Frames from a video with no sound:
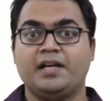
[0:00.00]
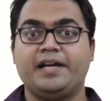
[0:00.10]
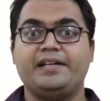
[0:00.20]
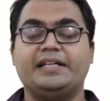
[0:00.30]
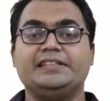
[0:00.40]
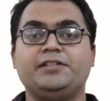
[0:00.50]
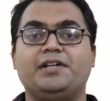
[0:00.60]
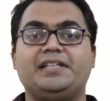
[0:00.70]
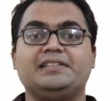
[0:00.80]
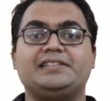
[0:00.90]
in
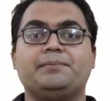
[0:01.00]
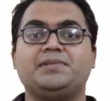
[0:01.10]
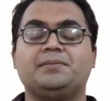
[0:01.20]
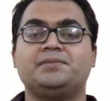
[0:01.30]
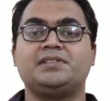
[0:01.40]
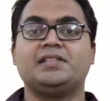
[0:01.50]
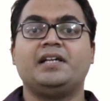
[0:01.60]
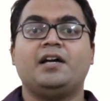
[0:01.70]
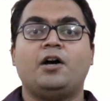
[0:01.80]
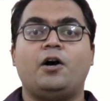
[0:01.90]
attenuating symptoms
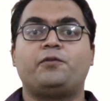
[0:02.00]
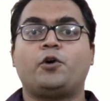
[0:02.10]
of